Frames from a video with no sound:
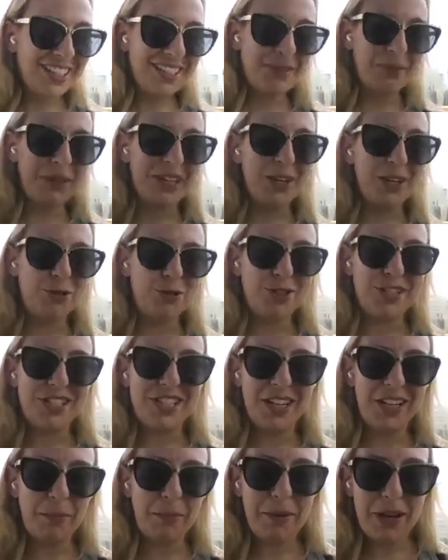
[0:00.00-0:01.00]
something
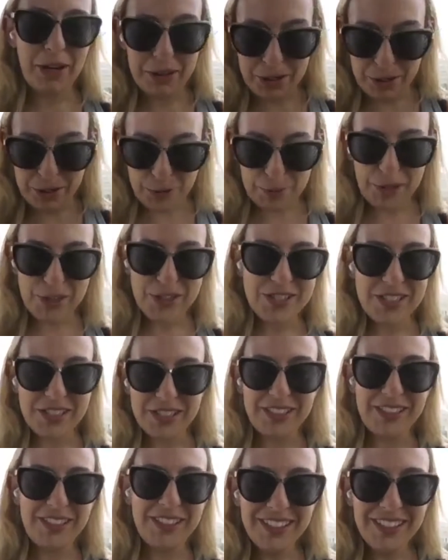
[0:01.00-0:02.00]
interesting about you
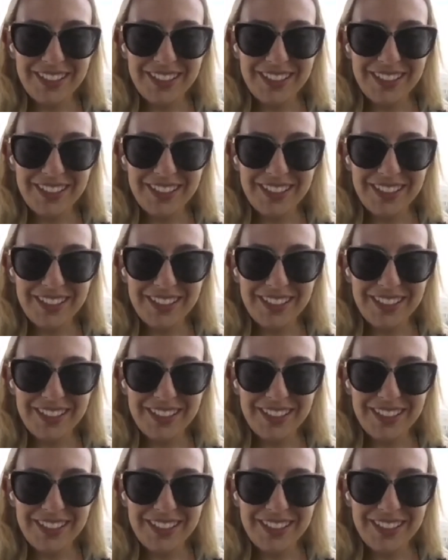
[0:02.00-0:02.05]
personally.